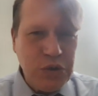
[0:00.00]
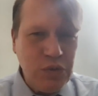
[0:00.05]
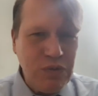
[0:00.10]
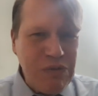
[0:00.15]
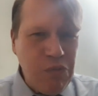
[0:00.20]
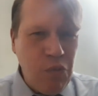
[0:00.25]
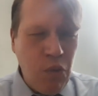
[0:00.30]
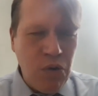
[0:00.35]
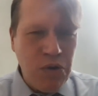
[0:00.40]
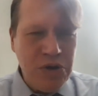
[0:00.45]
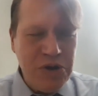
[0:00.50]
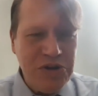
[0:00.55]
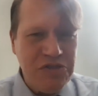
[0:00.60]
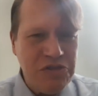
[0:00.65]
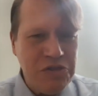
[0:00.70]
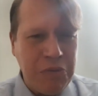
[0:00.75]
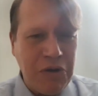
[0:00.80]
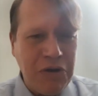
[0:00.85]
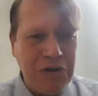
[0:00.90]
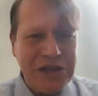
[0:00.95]
to reward
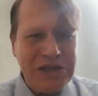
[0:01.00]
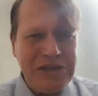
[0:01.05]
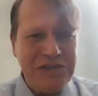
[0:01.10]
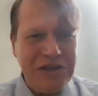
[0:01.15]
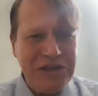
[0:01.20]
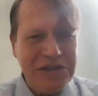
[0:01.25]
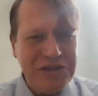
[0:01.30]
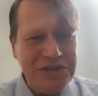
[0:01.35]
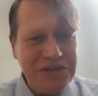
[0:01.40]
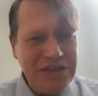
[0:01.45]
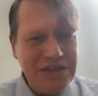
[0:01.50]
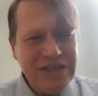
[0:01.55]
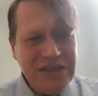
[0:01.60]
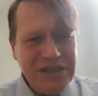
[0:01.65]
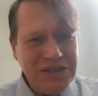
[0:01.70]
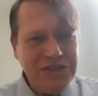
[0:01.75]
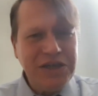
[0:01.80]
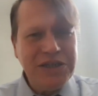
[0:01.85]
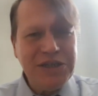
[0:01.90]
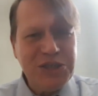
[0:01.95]
the party that had
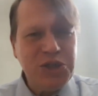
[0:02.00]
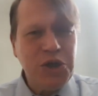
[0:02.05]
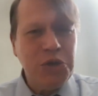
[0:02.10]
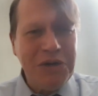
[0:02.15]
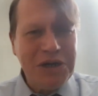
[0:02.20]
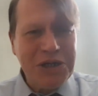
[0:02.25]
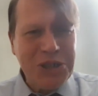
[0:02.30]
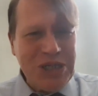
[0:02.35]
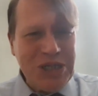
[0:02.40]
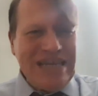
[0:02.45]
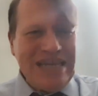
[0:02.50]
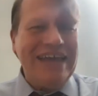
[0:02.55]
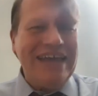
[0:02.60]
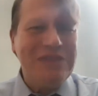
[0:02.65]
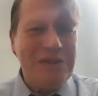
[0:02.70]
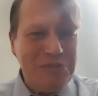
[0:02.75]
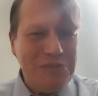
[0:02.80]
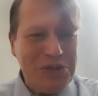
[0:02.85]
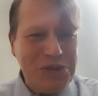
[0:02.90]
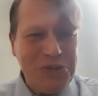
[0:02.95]
done so much to
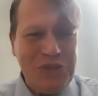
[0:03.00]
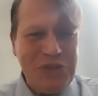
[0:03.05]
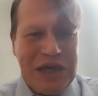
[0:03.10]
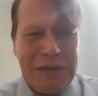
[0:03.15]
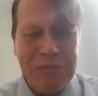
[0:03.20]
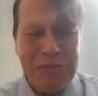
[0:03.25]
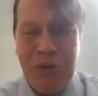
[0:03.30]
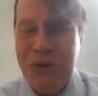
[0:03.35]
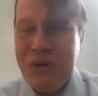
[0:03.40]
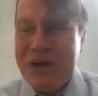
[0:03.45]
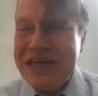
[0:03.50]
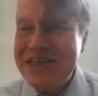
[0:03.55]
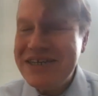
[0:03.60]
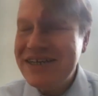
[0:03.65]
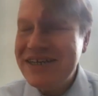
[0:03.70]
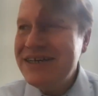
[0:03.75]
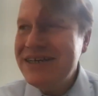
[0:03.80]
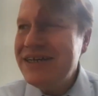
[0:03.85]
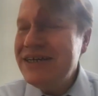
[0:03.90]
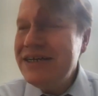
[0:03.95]
get them to that
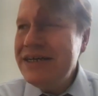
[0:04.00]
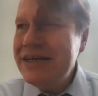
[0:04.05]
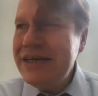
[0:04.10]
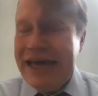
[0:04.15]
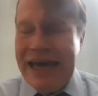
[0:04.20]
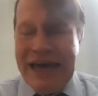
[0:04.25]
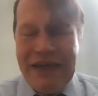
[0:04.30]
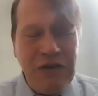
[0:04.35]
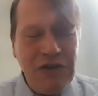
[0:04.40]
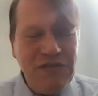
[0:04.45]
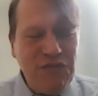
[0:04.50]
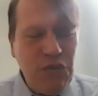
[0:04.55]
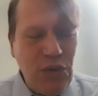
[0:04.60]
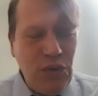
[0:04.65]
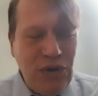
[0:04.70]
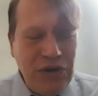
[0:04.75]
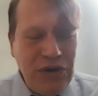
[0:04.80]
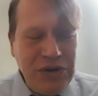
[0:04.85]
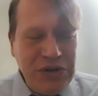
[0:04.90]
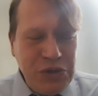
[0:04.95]
point. And
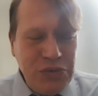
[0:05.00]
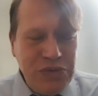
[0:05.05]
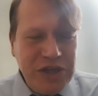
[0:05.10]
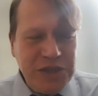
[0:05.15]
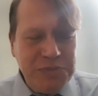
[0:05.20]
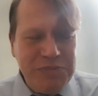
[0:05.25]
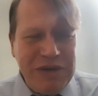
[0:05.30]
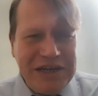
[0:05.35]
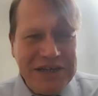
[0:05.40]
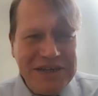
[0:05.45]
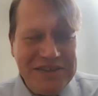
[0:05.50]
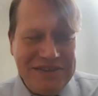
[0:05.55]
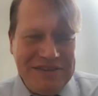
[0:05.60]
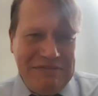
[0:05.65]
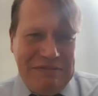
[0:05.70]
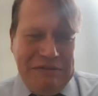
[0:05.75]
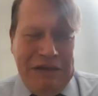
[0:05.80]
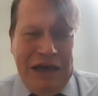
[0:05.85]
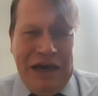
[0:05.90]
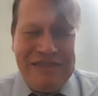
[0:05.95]
therefore, you would expect,
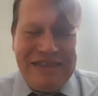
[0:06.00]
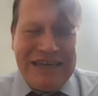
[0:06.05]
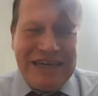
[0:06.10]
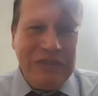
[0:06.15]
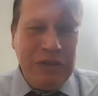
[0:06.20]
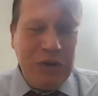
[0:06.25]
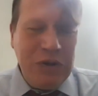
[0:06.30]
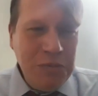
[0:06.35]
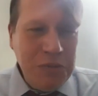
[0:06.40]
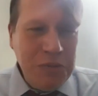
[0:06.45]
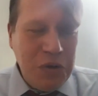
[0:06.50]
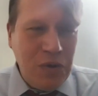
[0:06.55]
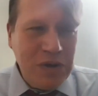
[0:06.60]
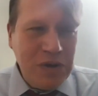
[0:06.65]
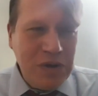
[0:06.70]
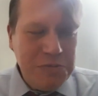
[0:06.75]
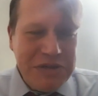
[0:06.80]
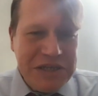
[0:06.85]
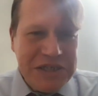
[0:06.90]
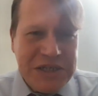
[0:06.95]
I think, in the normal
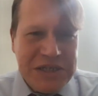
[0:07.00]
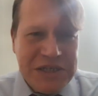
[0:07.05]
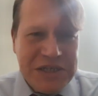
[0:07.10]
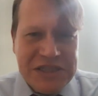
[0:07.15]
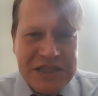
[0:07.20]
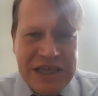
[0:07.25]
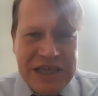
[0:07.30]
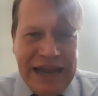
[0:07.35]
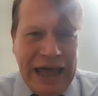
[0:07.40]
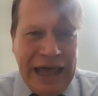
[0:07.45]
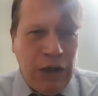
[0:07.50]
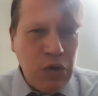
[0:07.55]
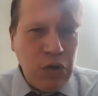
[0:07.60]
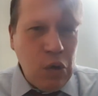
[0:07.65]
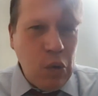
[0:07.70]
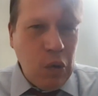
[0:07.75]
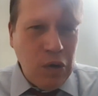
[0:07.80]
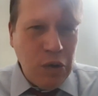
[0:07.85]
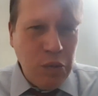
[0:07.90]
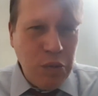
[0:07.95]
course of business, that Al
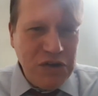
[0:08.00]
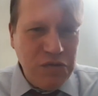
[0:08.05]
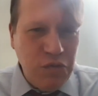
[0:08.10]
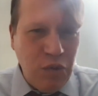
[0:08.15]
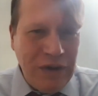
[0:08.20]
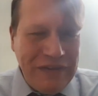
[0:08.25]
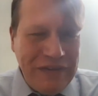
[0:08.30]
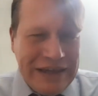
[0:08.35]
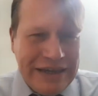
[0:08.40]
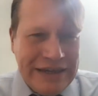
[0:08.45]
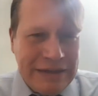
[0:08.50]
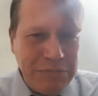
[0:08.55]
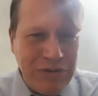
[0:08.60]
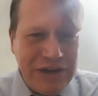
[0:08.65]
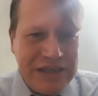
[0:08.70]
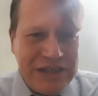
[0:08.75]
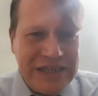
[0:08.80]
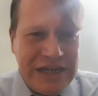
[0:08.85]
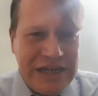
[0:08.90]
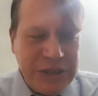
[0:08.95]
Gore would have won the
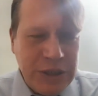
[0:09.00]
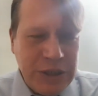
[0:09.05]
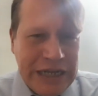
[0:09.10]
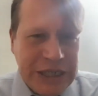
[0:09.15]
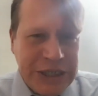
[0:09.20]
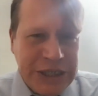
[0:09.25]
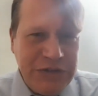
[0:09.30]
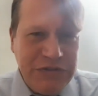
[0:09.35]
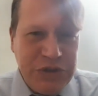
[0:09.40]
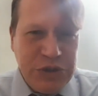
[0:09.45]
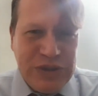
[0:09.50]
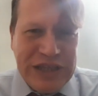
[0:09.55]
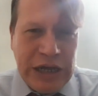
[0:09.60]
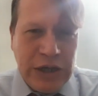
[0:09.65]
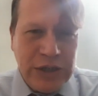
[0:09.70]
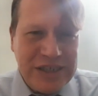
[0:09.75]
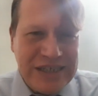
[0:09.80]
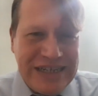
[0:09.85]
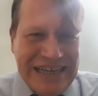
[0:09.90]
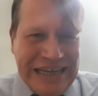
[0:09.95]
presidential election of
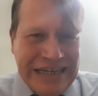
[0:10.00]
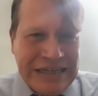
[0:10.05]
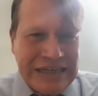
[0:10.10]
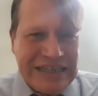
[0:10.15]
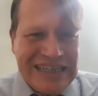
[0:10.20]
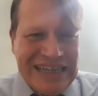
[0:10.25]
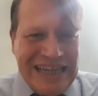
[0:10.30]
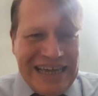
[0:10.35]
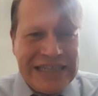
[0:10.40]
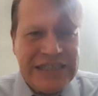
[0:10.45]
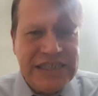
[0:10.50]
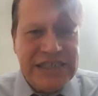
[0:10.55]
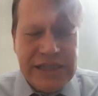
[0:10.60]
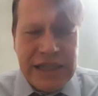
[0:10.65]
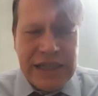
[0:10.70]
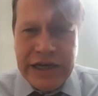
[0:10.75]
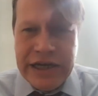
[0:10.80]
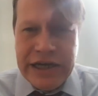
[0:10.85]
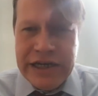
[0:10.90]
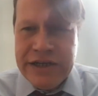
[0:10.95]
2000 in a
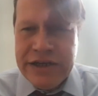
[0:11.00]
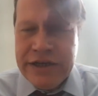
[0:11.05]
landslide.